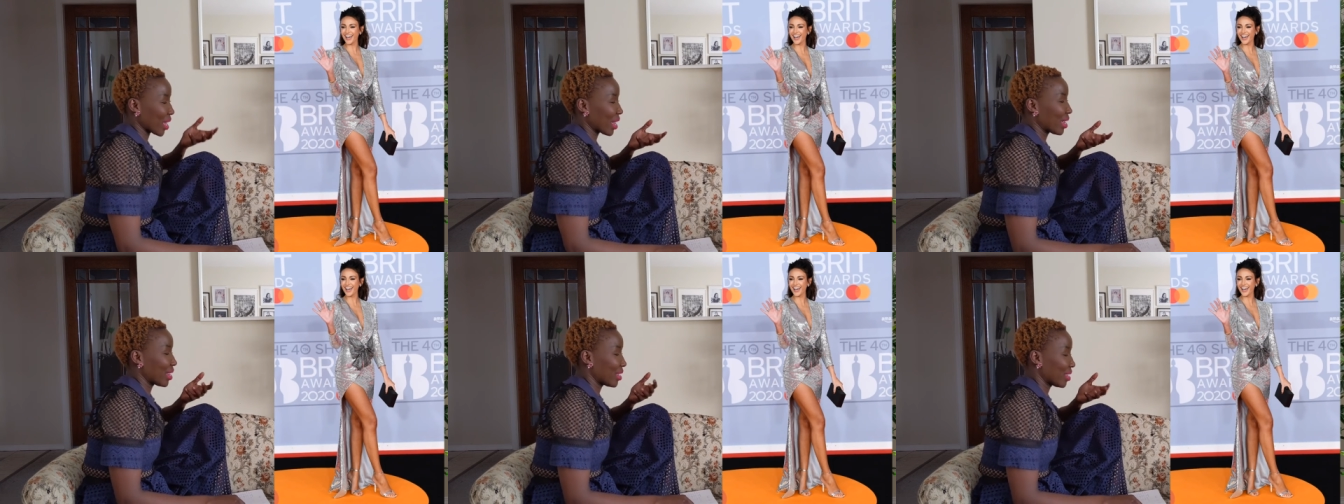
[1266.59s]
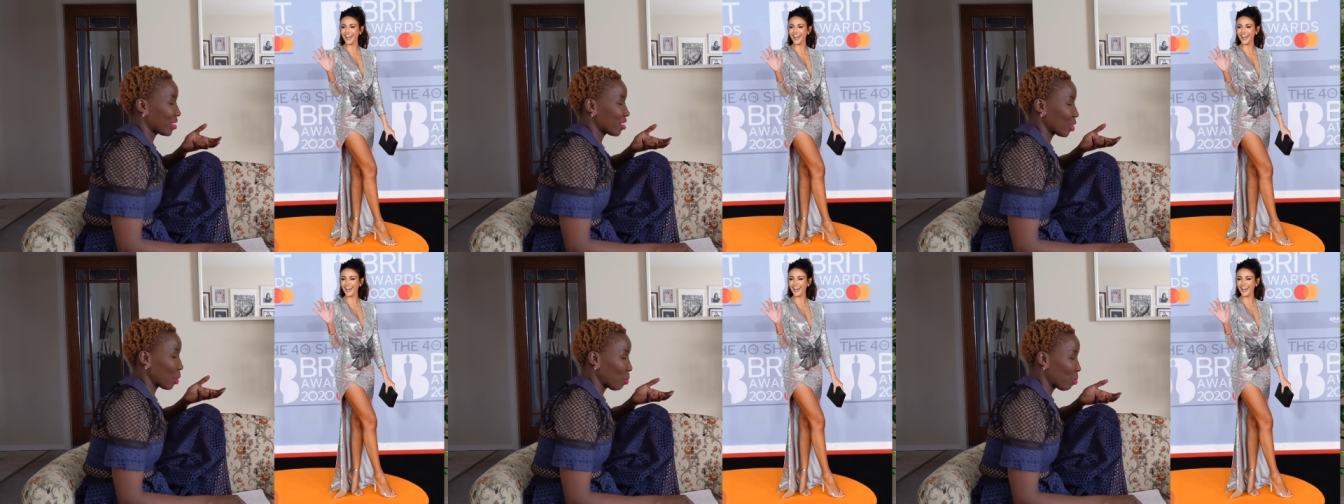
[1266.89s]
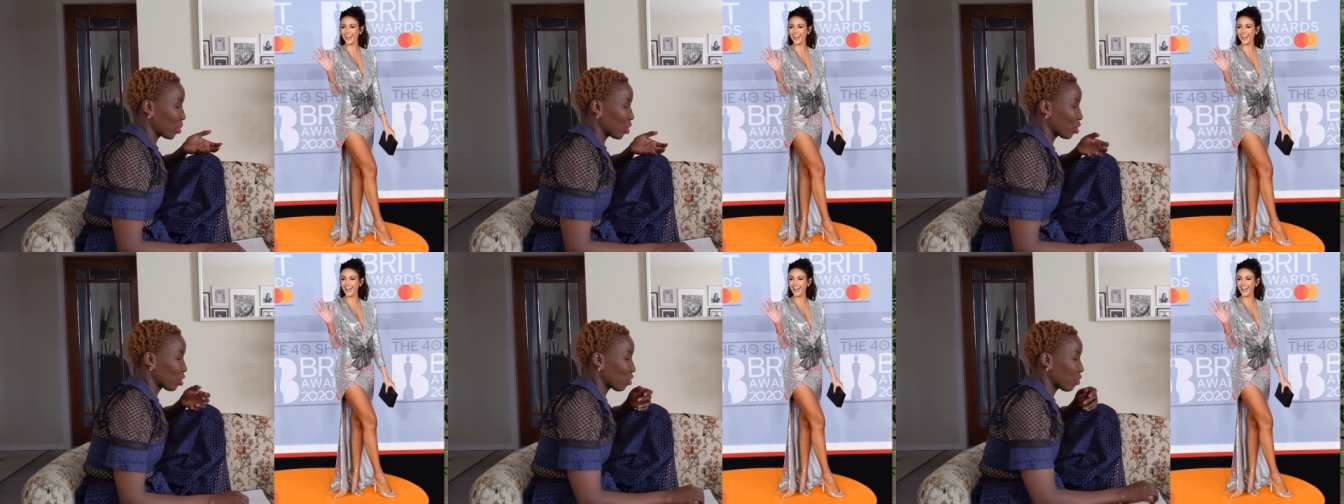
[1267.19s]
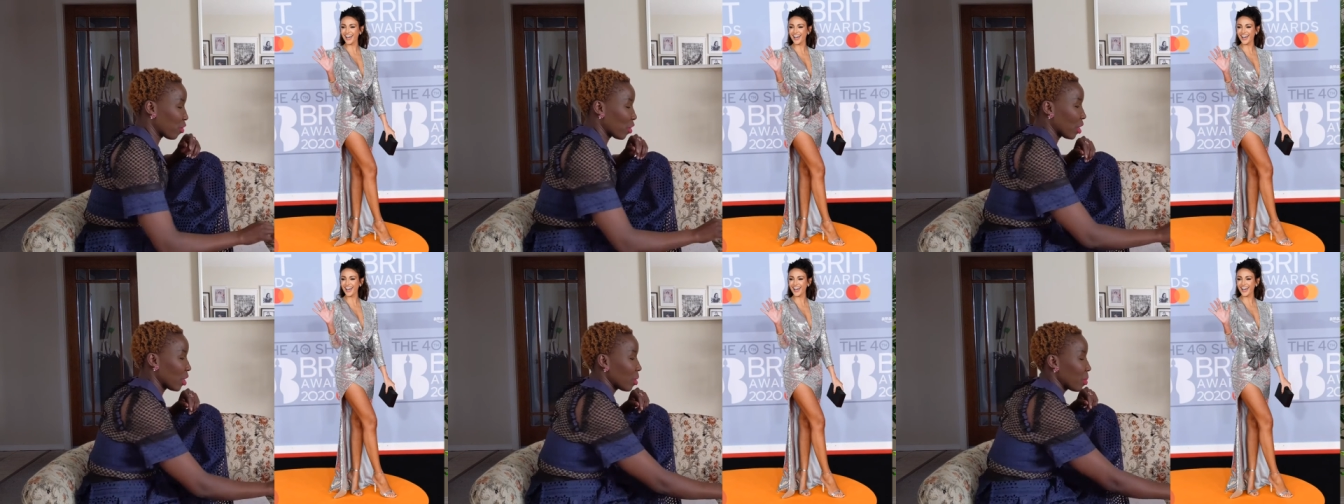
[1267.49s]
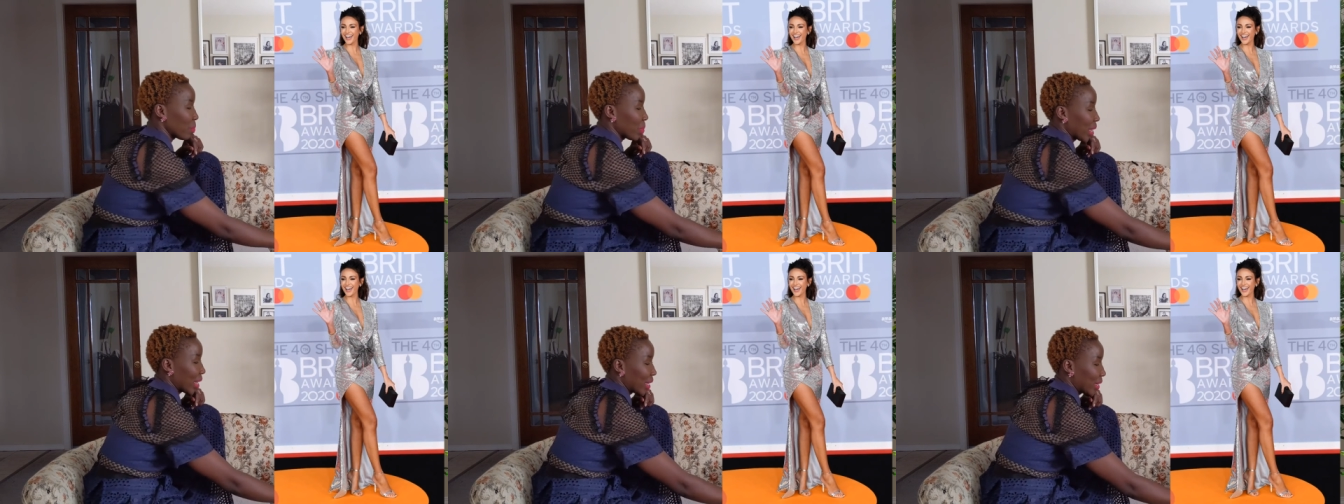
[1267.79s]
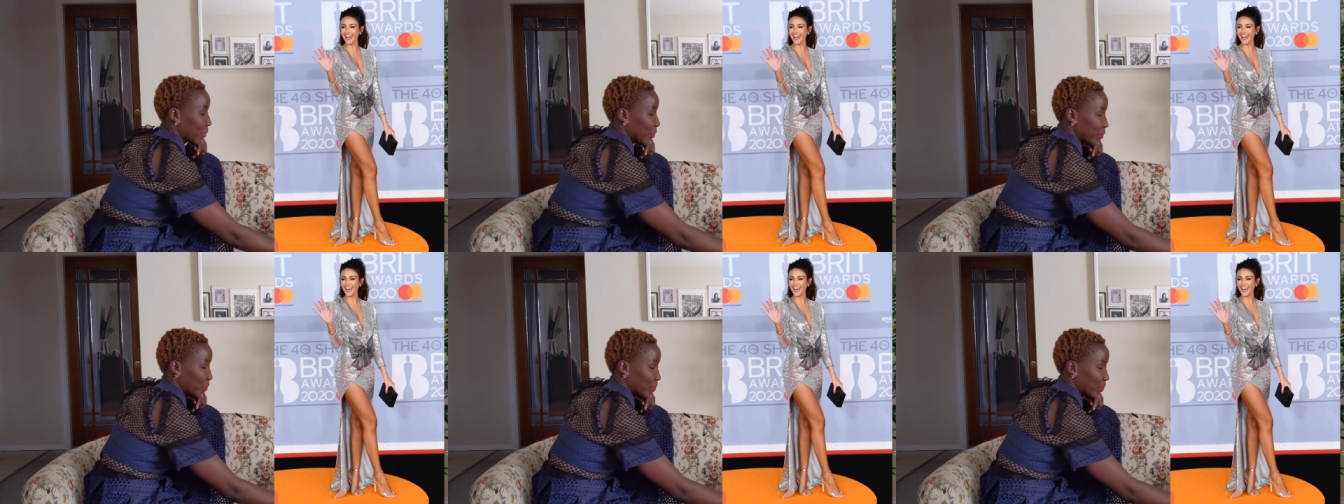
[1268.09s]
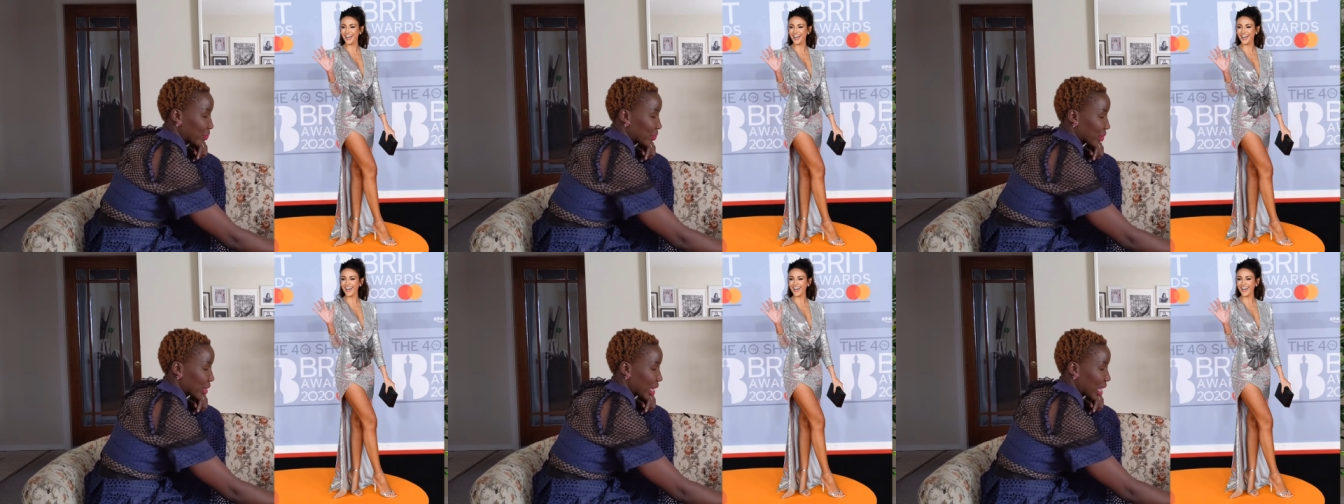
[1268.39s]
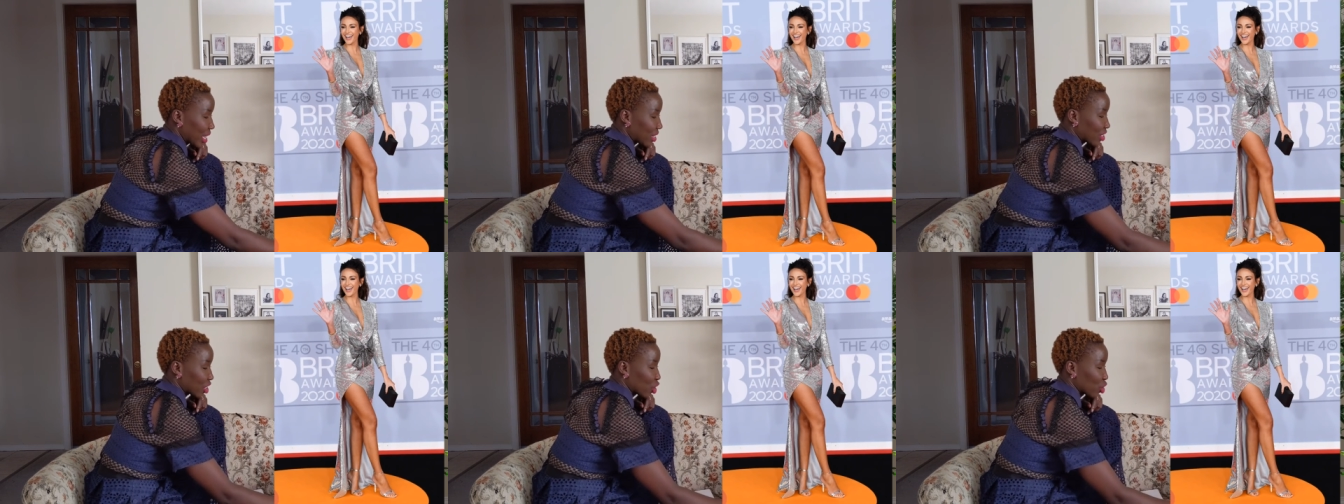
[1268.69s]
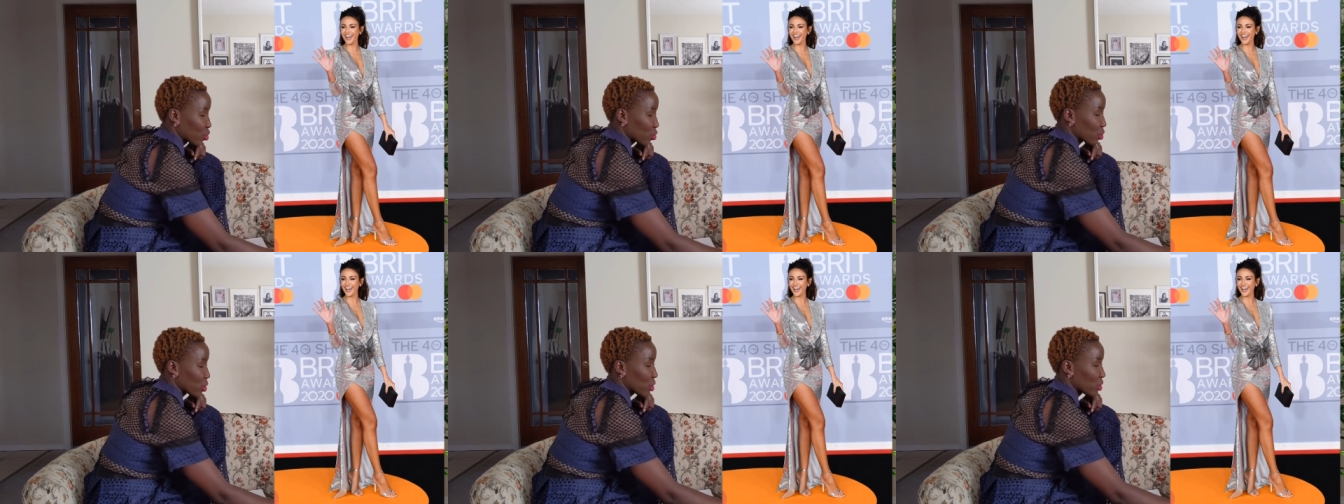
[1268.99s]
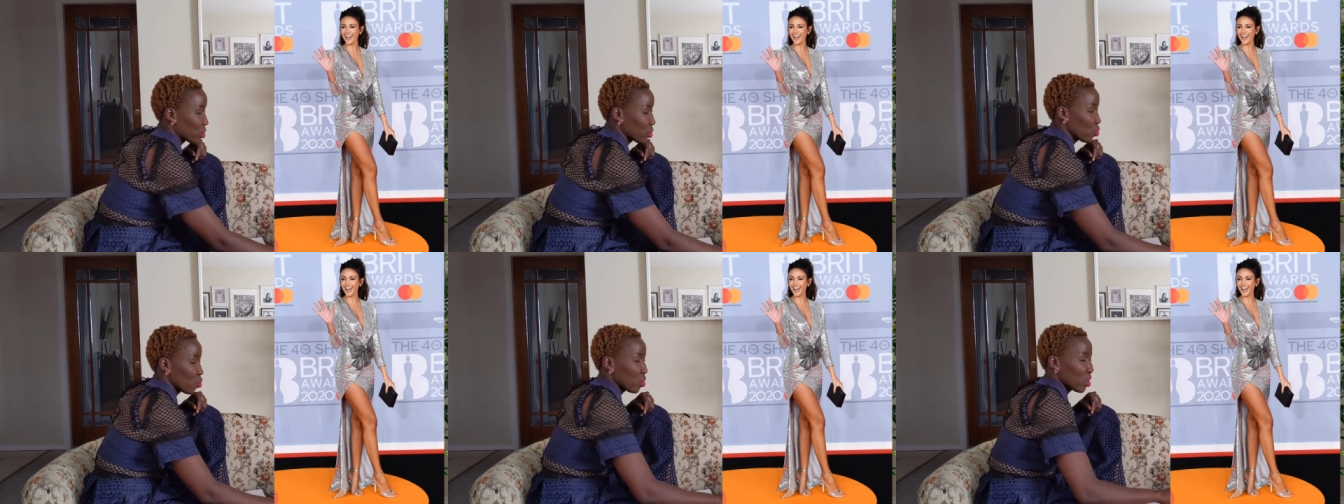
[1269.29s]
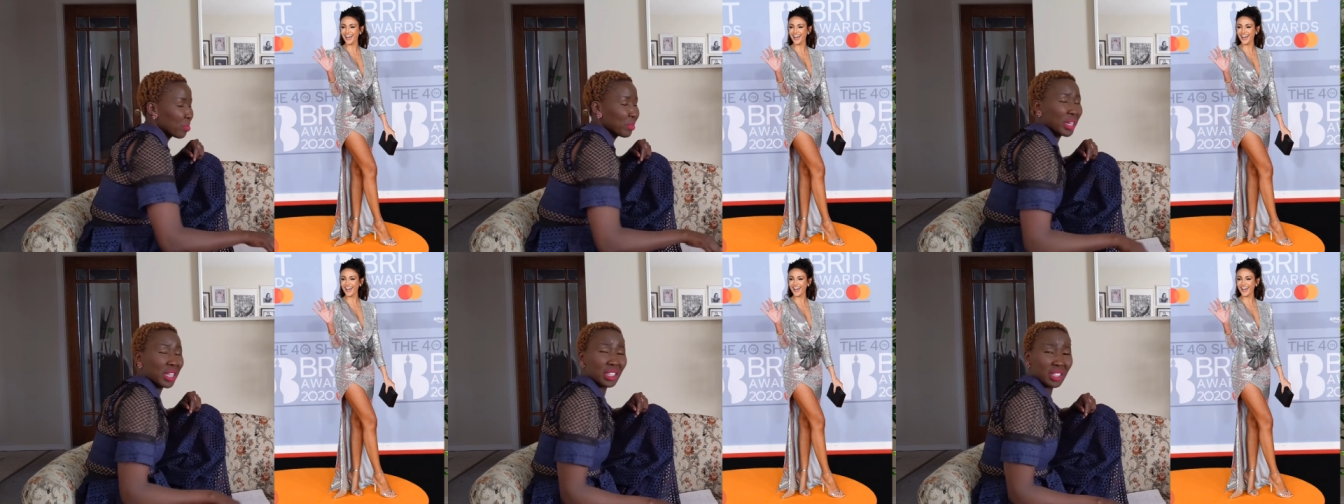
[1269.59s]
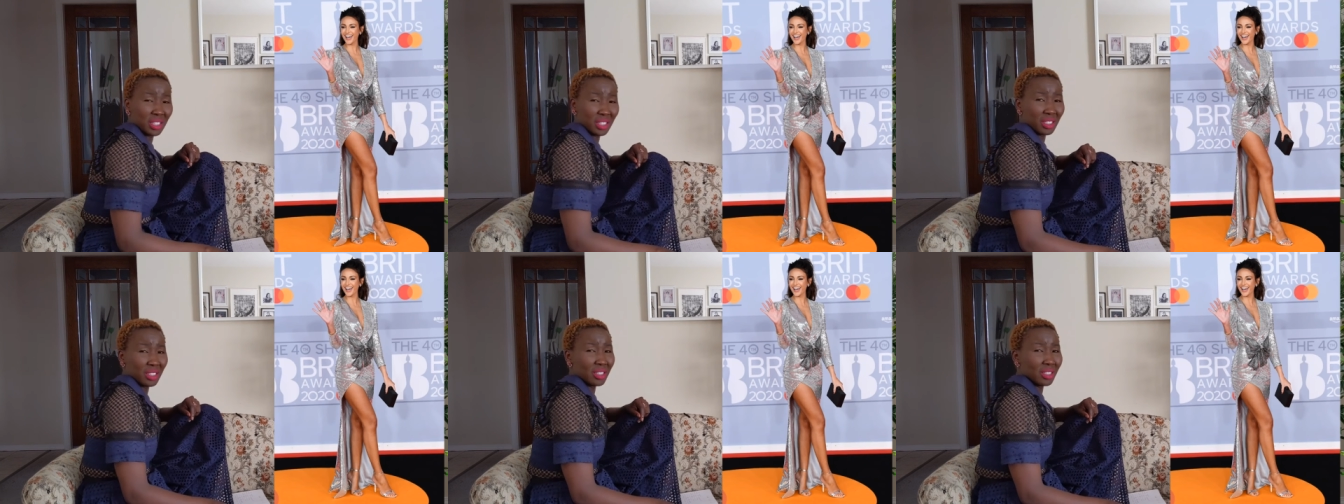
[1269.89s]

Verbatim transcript: is beautiful, but as a grown woman,